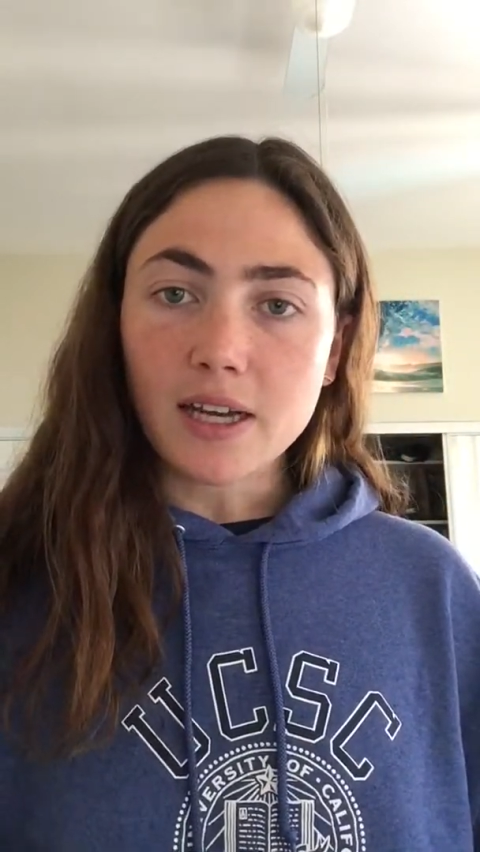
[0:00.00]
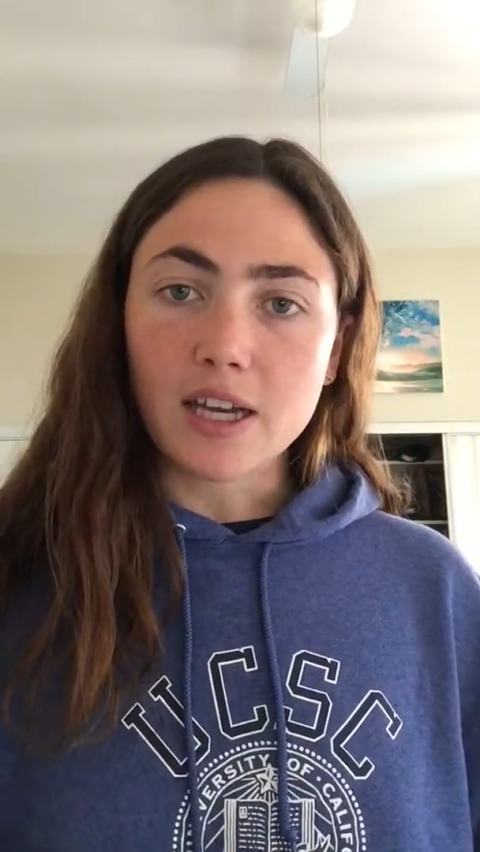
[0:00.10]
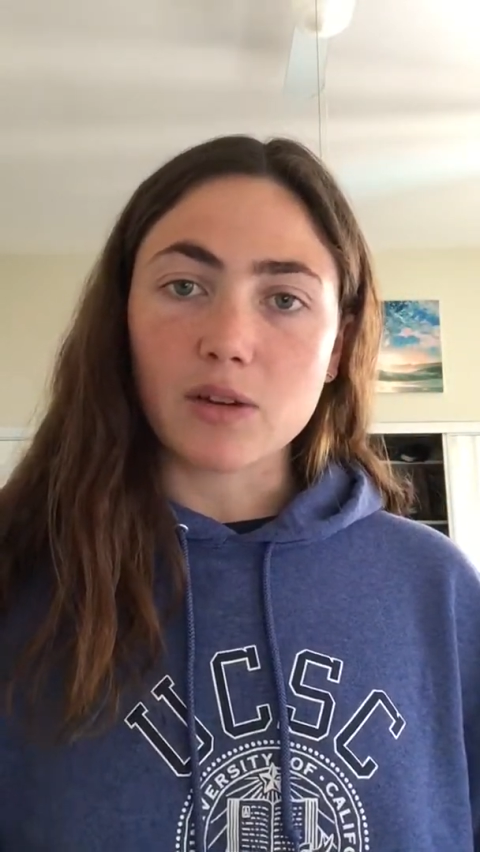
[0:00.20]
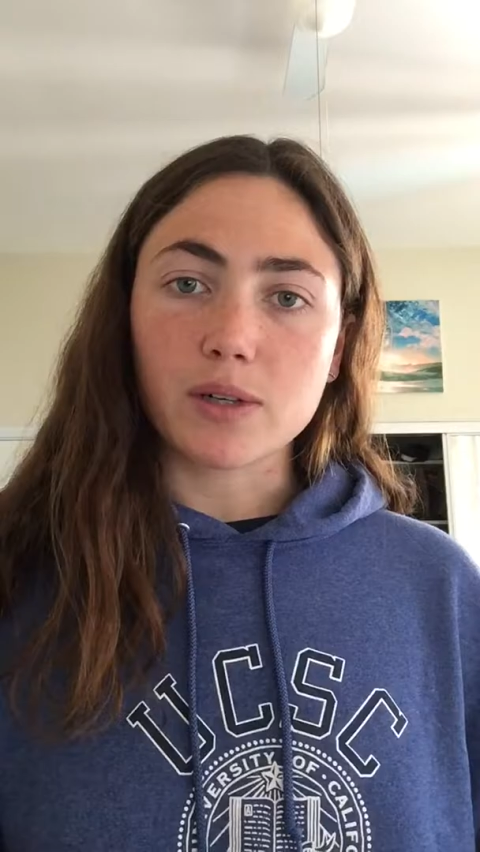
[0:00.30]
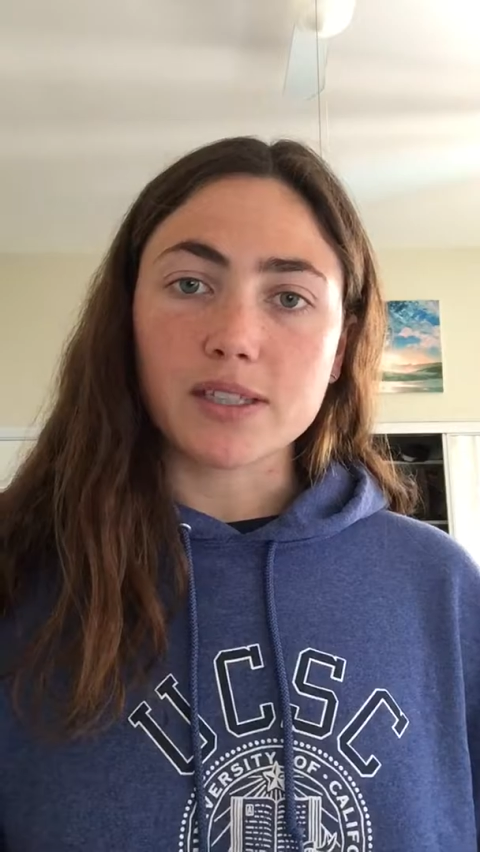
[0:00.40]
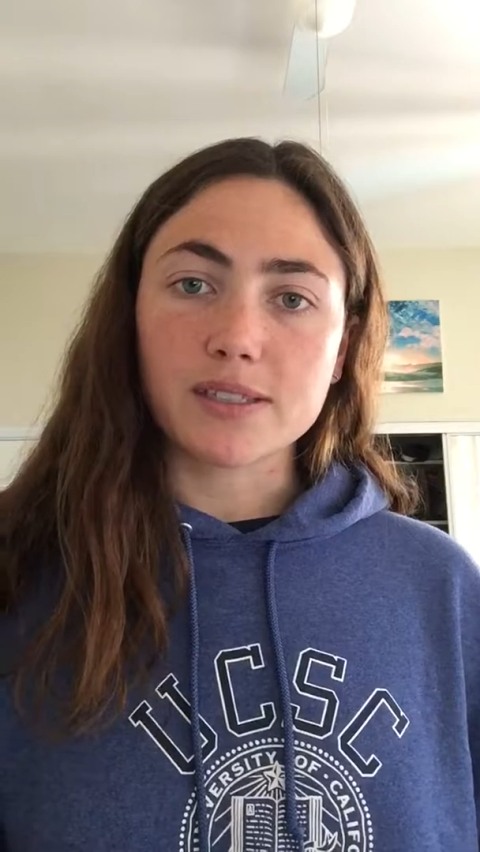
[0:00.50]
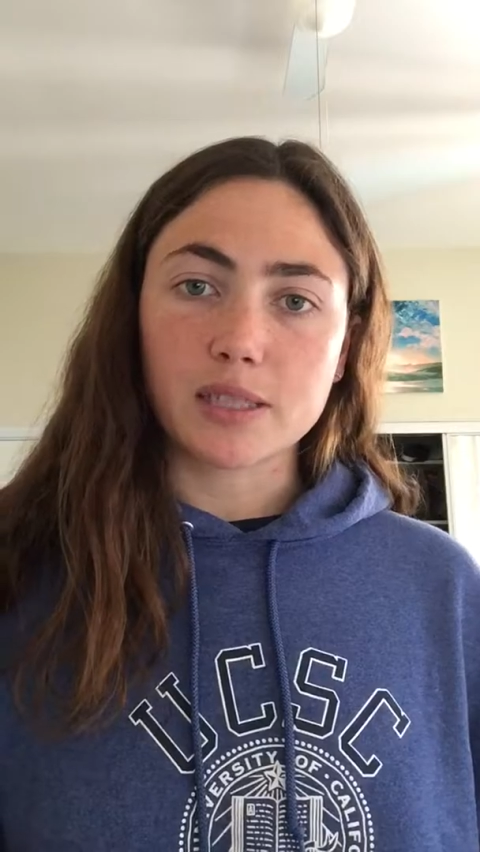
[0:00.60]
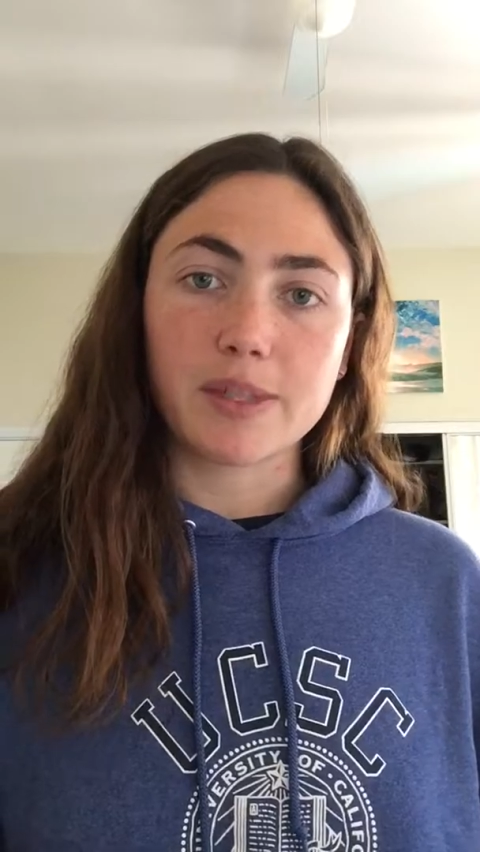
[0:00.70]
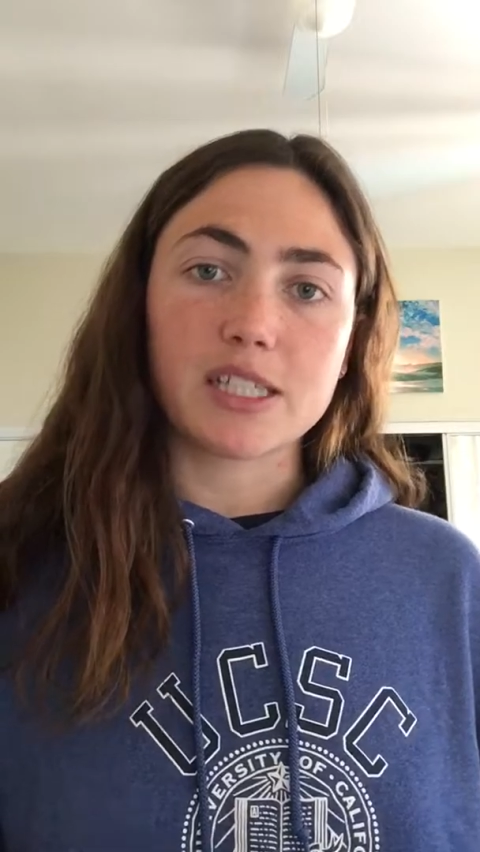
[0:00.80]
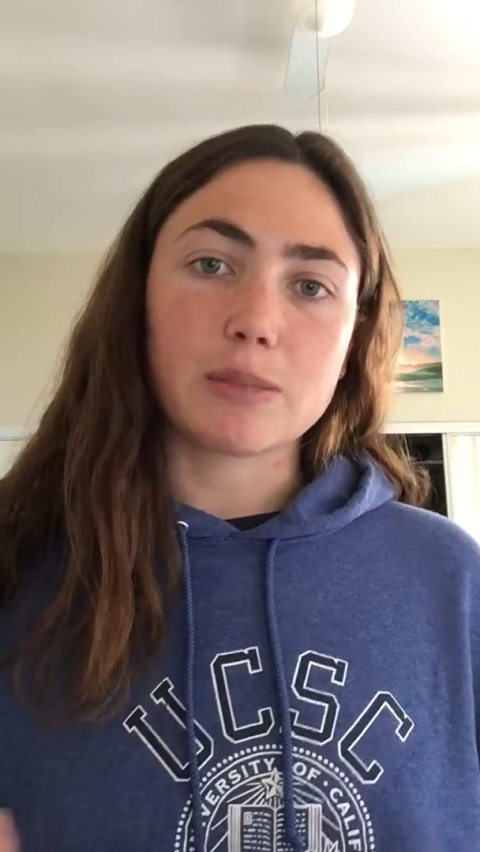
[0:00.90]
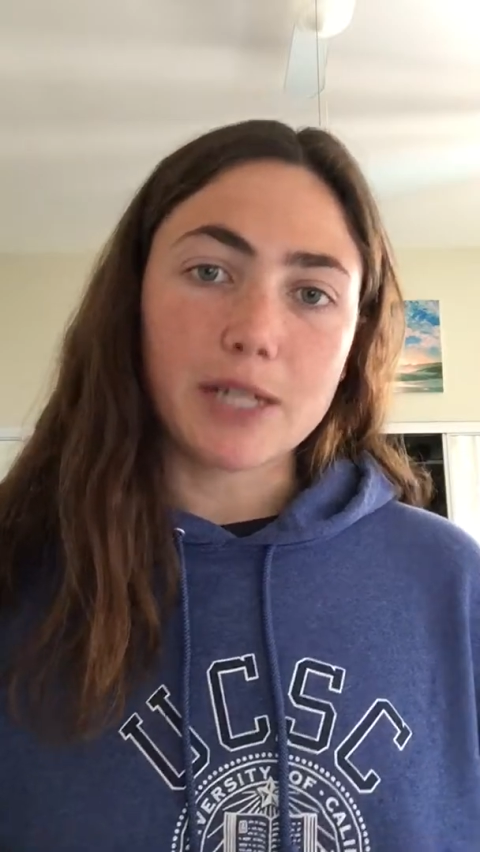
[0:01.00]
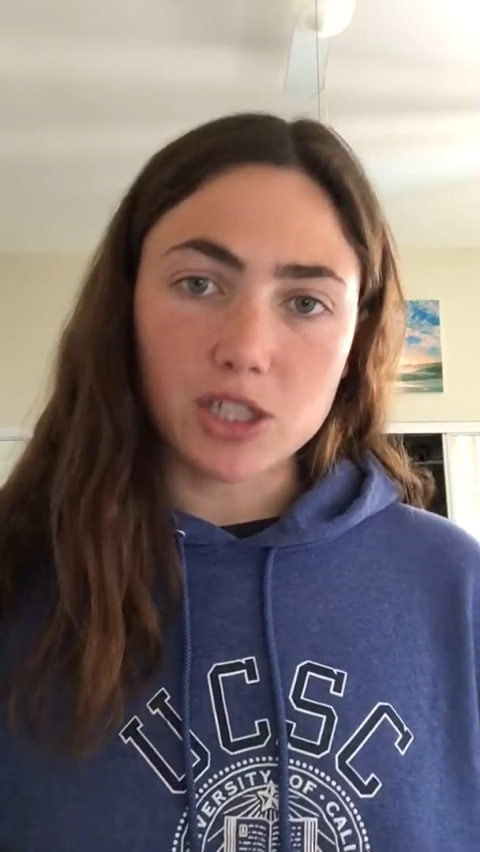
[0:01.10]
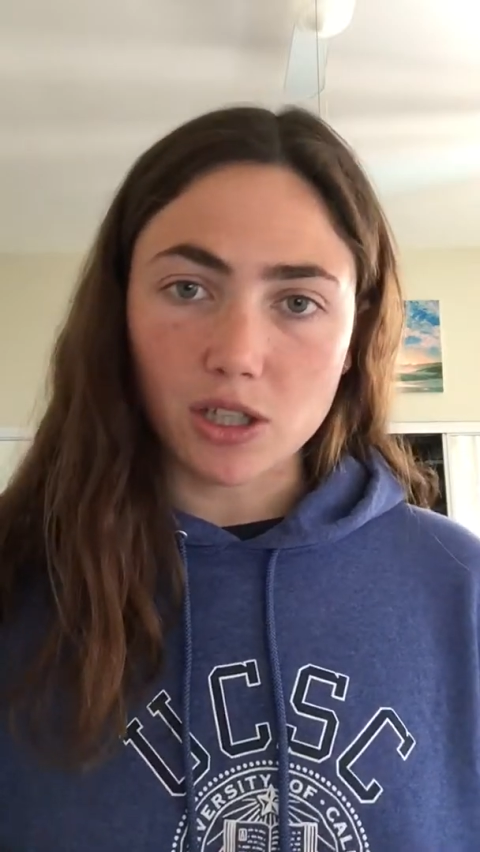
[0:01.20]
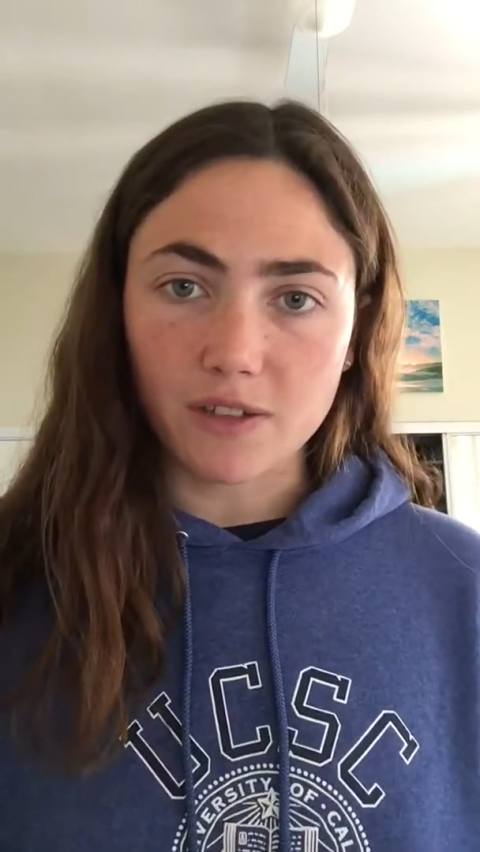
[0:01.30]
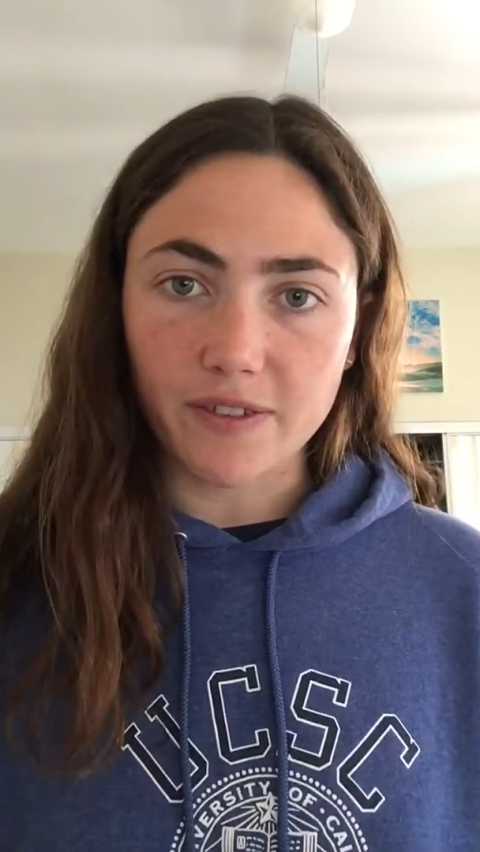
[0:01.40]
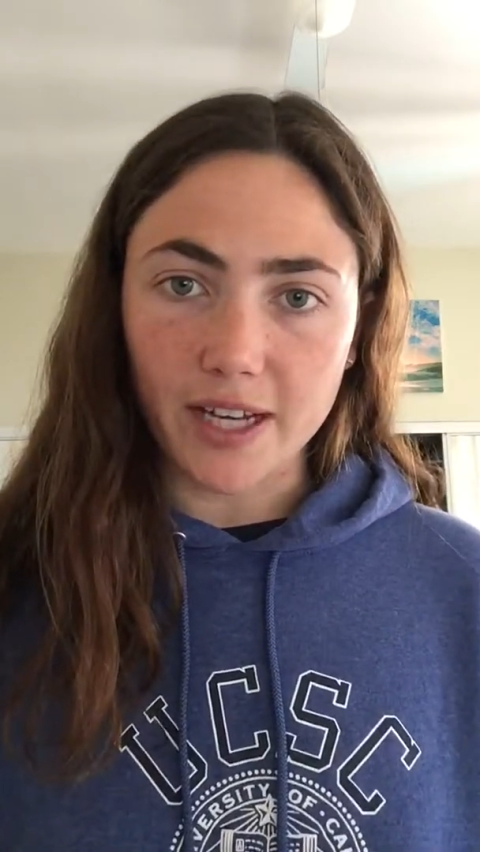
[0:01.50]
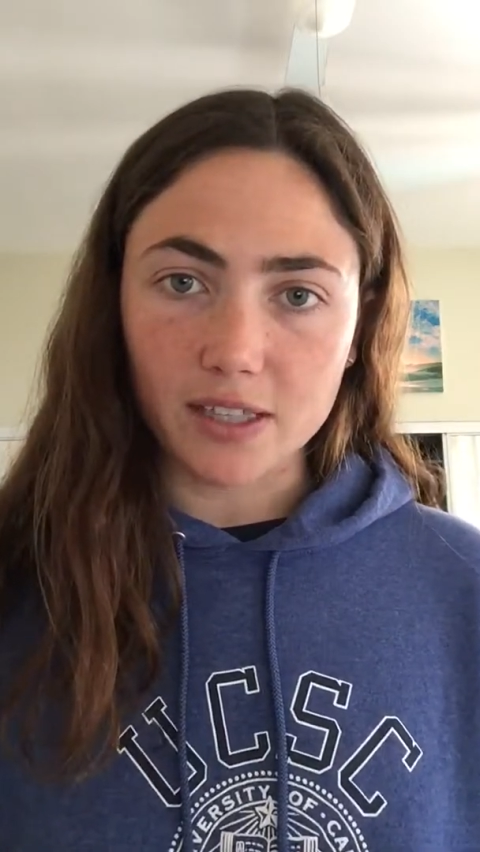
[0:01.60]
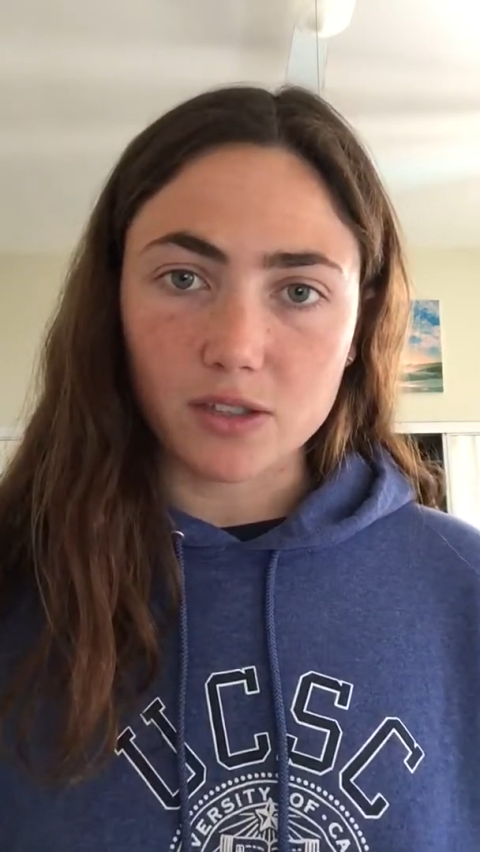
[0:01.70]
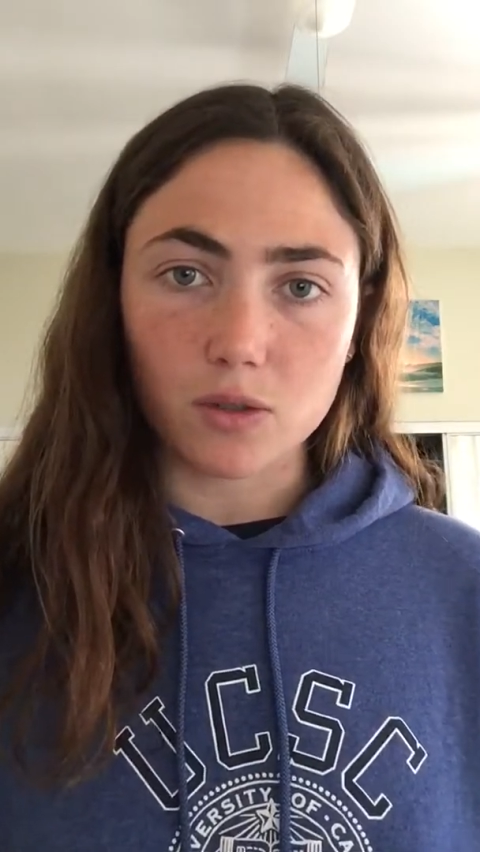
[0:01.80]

it was to be a special effect